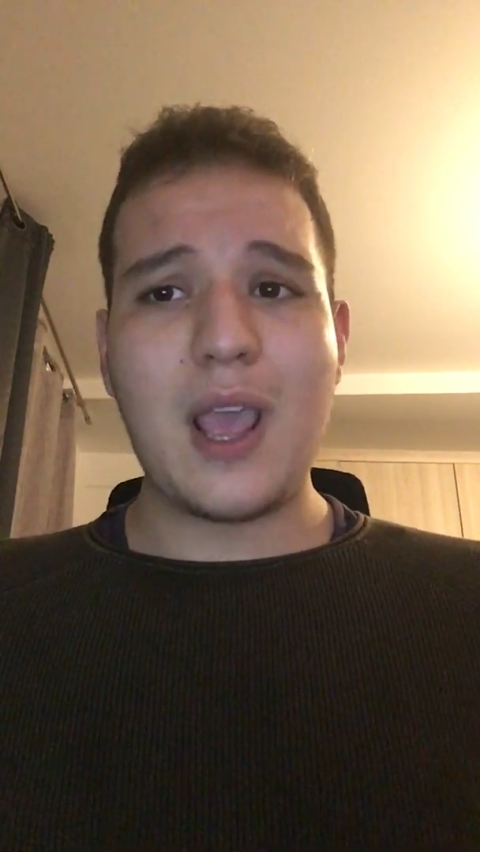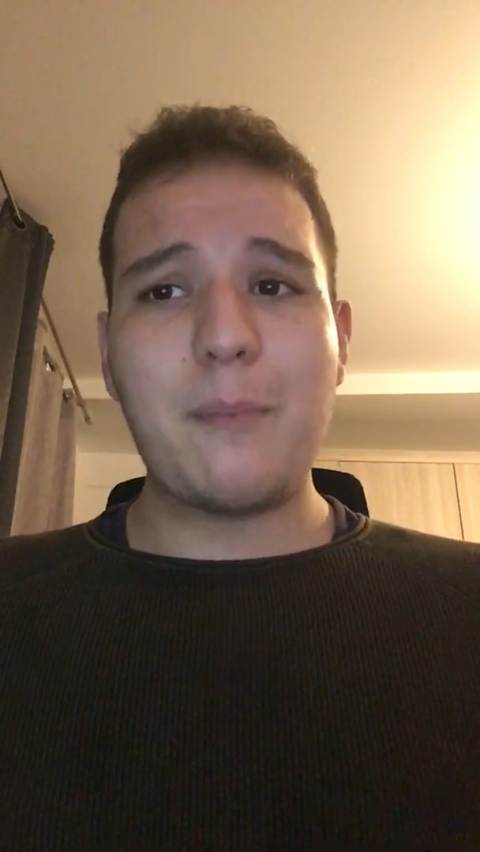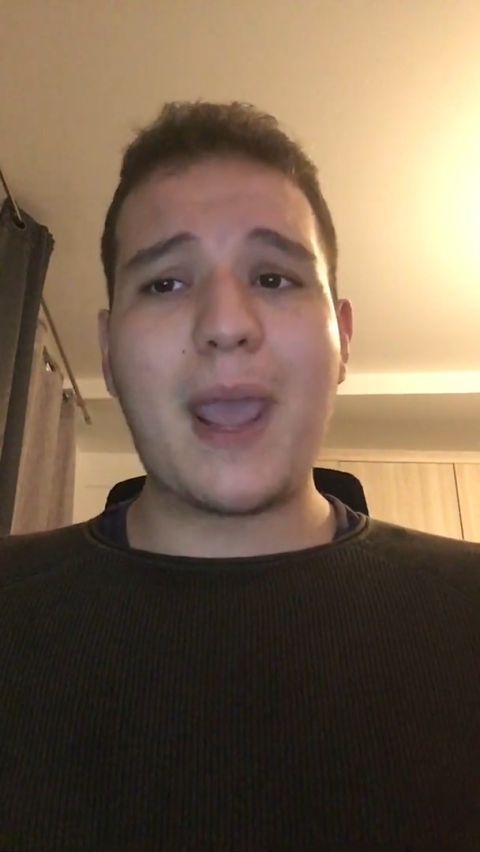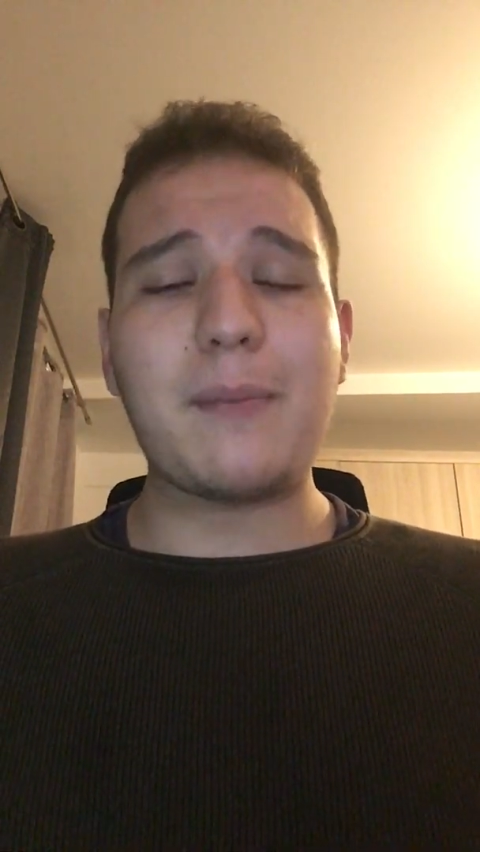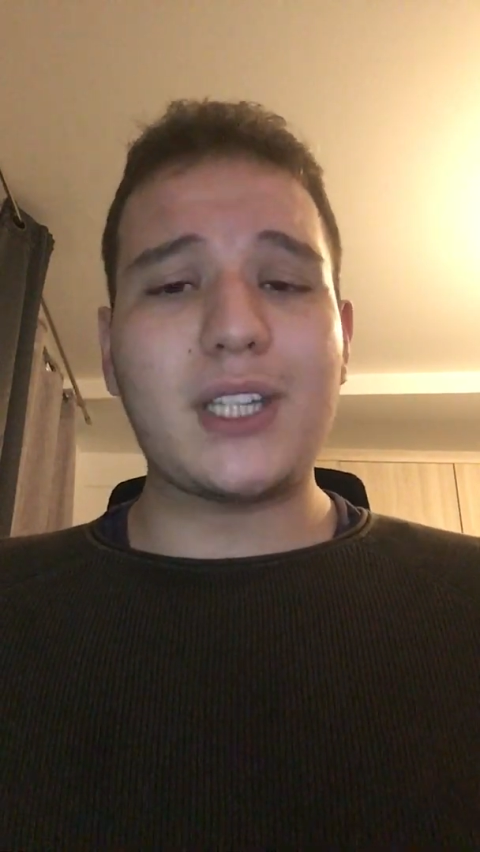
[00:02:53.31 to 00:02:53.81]

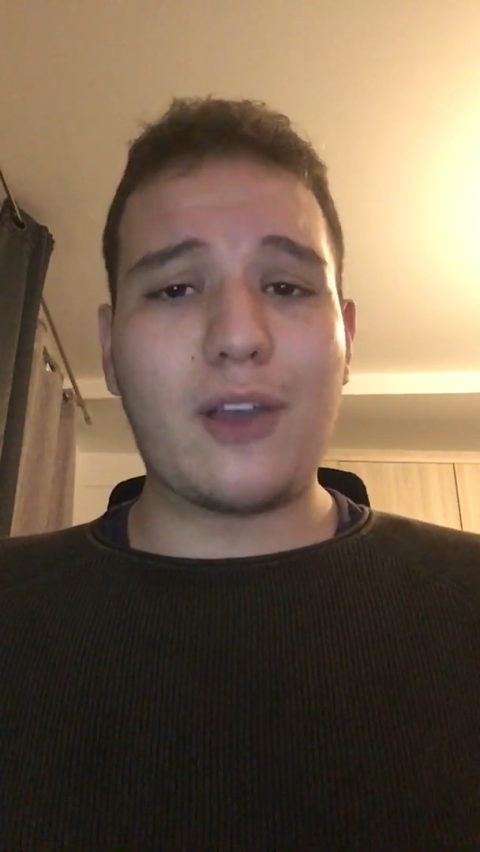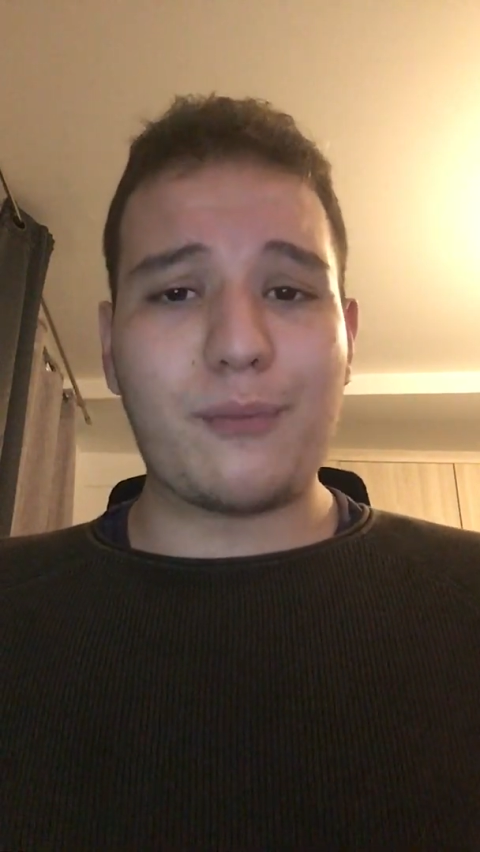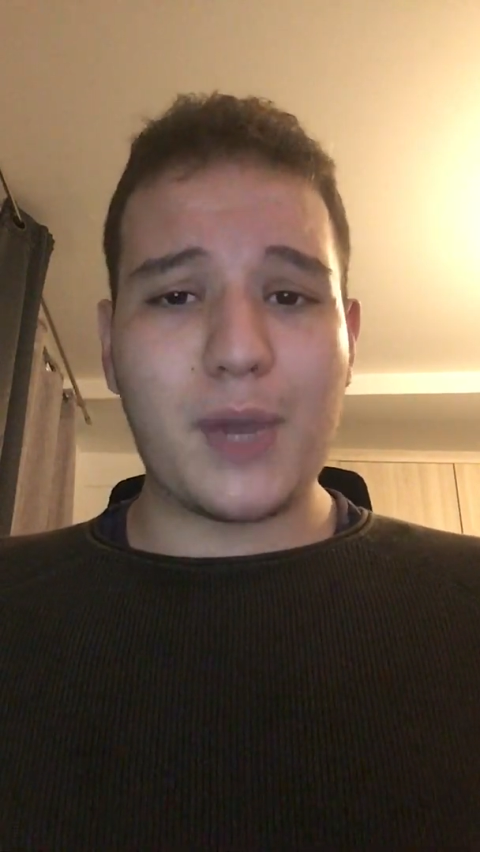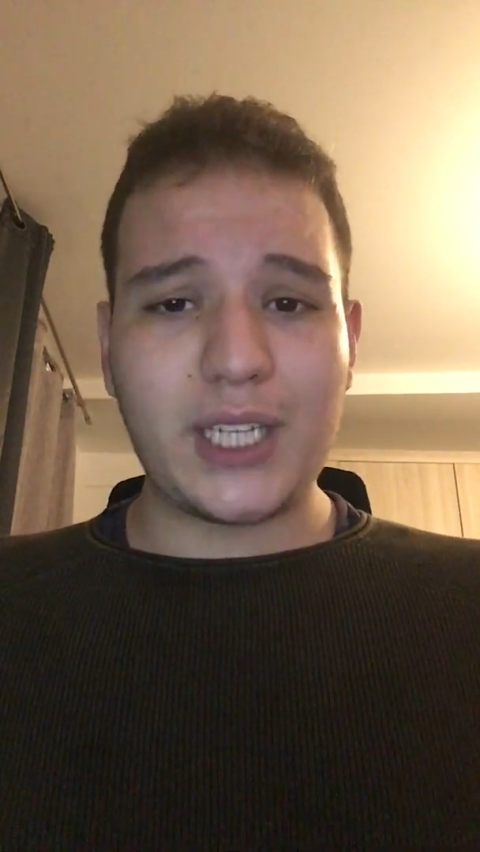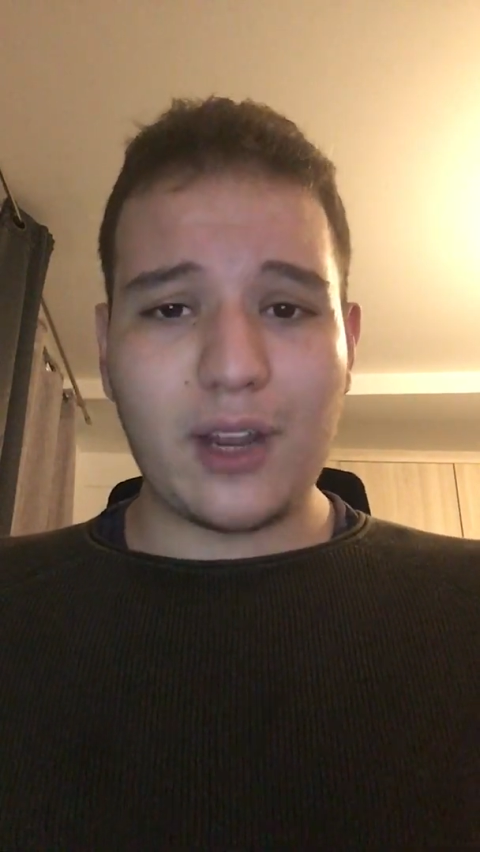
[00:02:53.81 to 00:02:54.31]
payment of
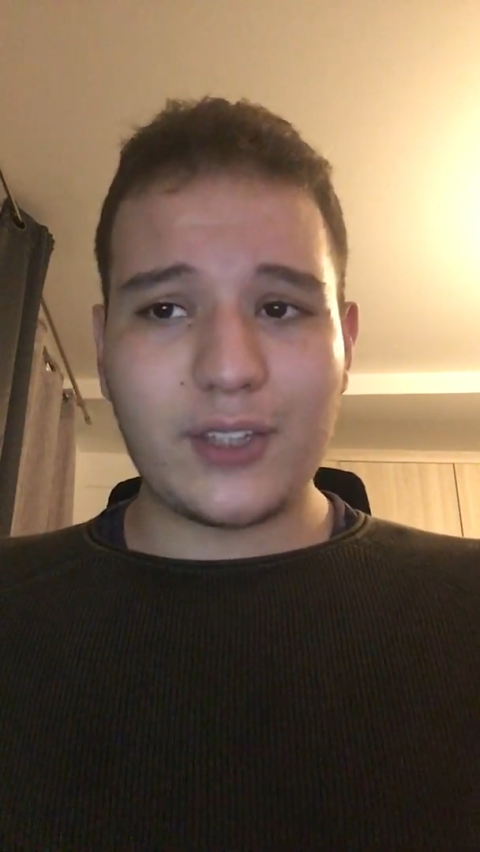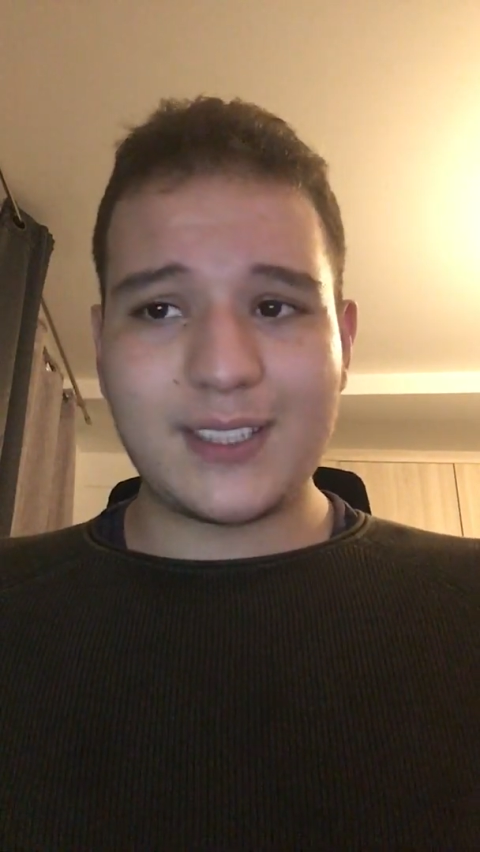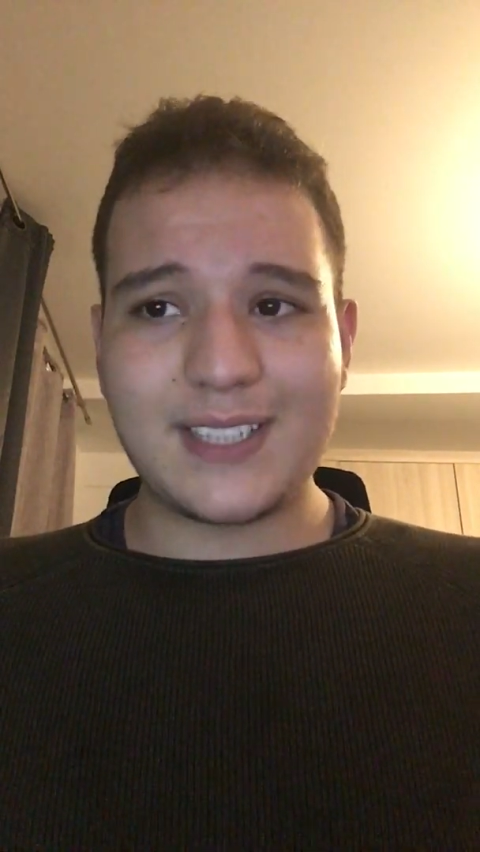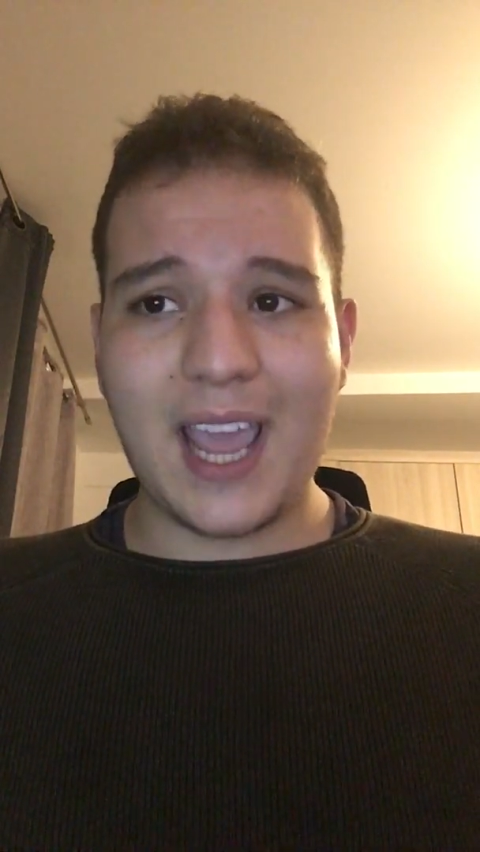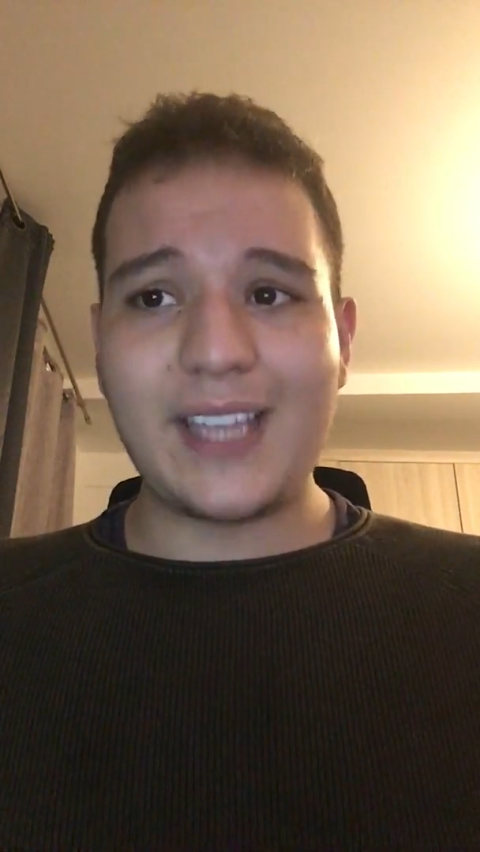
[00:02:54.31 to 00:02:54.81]
money of the
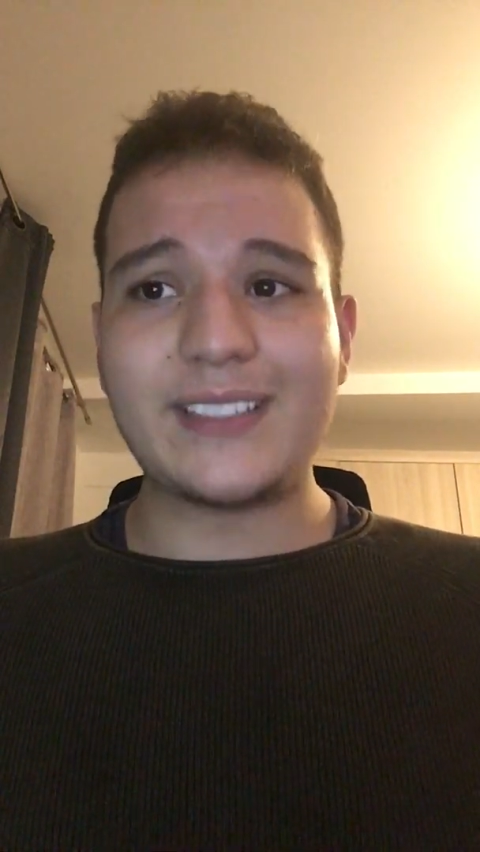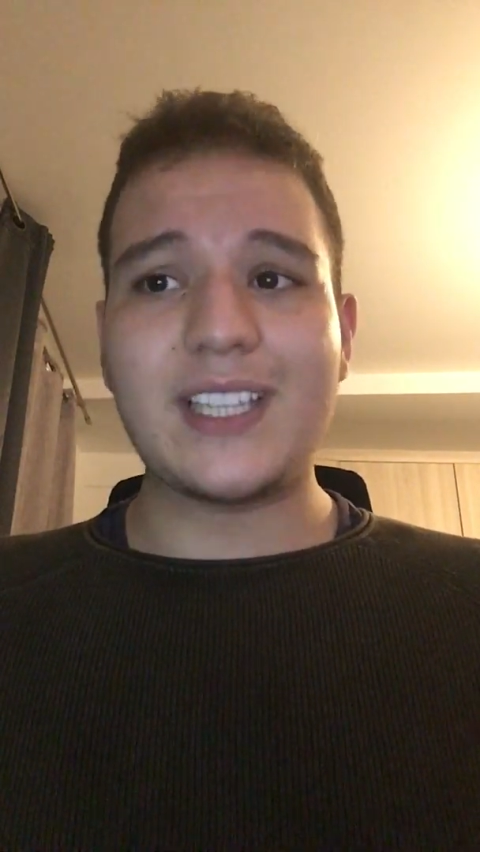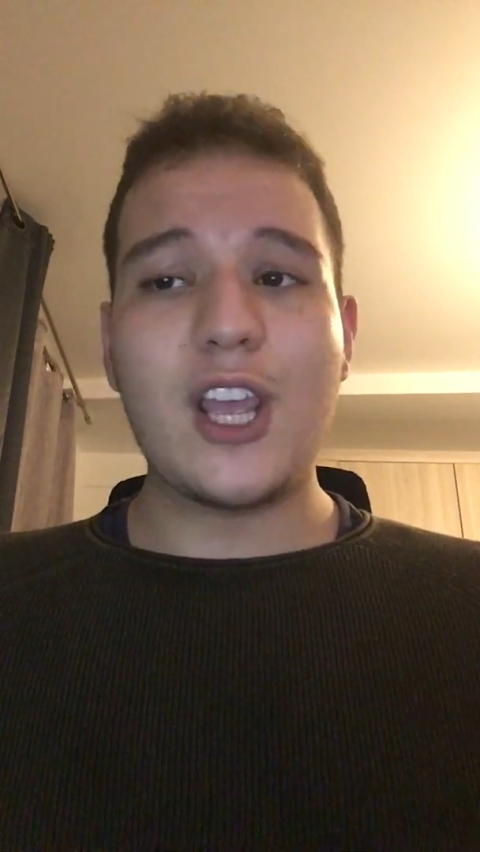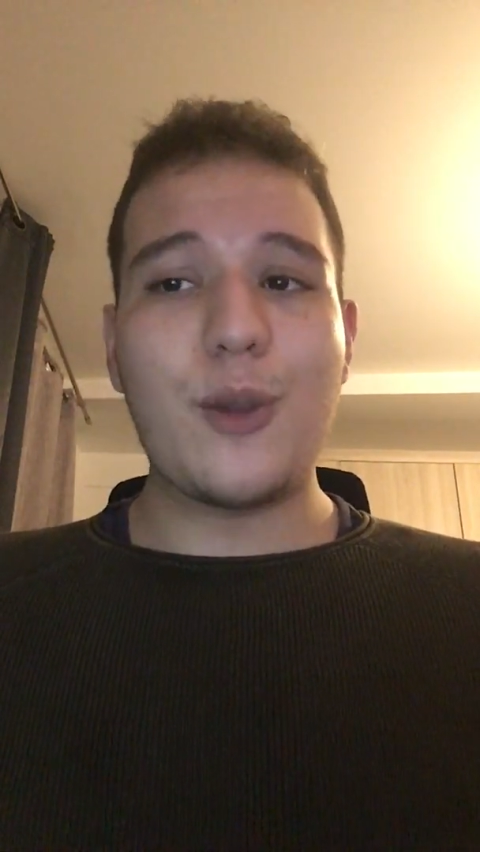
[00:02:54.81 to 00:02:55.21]
state,